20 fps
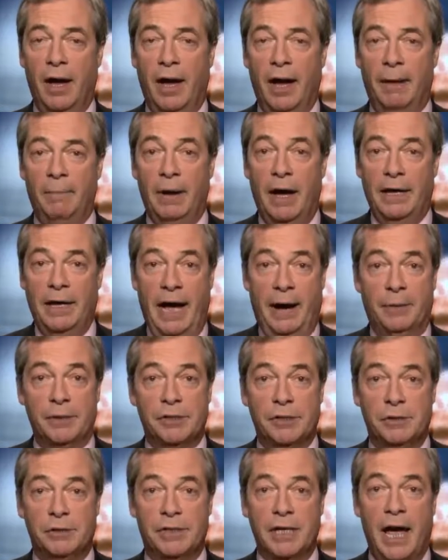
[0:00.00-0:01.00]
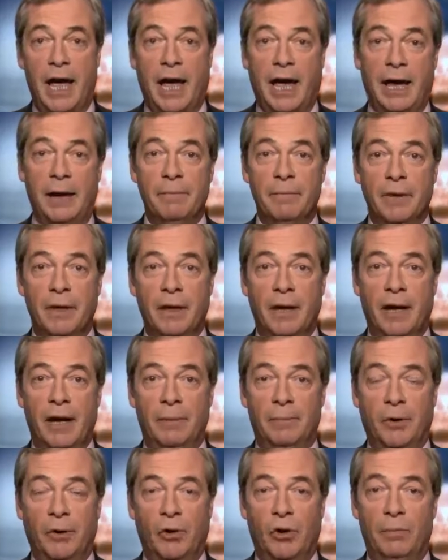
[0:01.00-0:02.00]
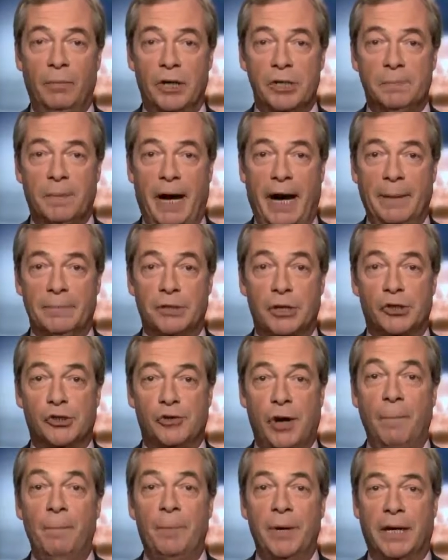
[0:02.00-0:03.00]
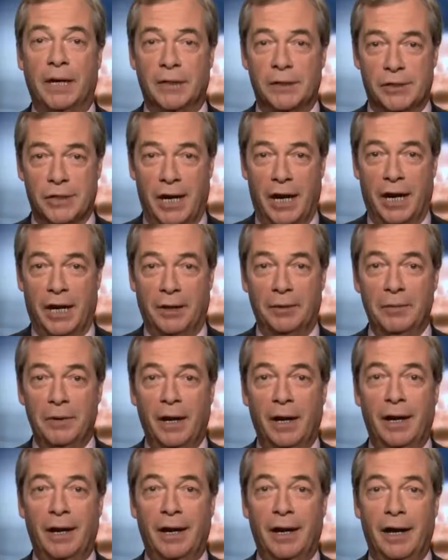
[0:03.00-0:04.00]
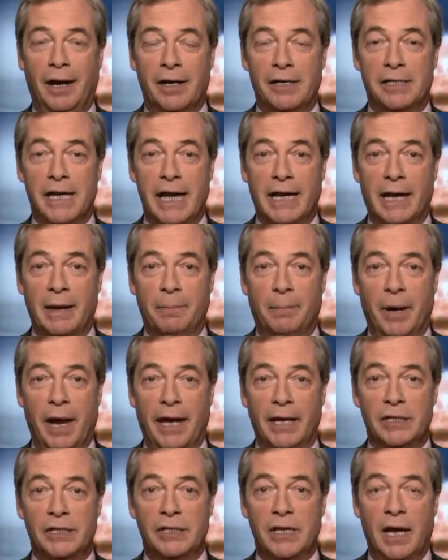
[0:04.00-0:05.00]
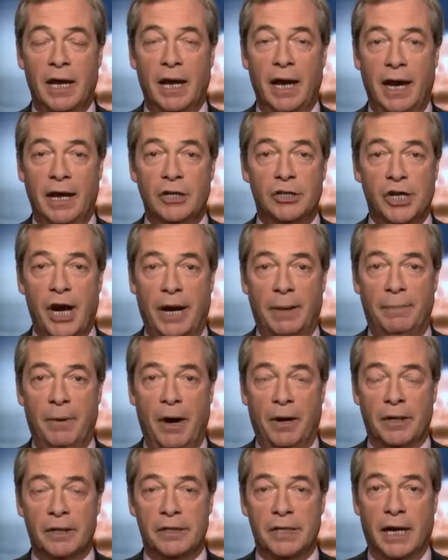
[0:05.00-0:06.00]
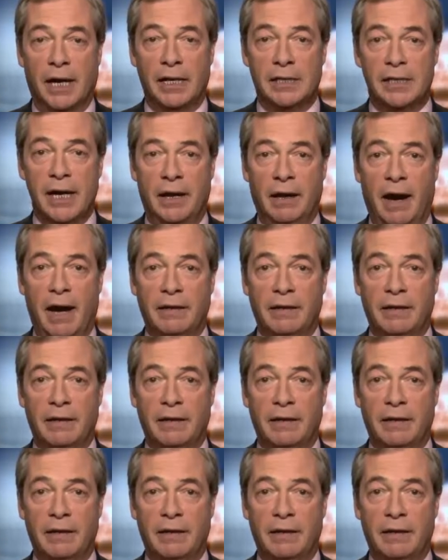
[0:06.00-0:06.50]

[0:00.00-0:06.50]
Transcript: And now, as you say, almost perhaps a Trumpian turn taking place in Czech politics. And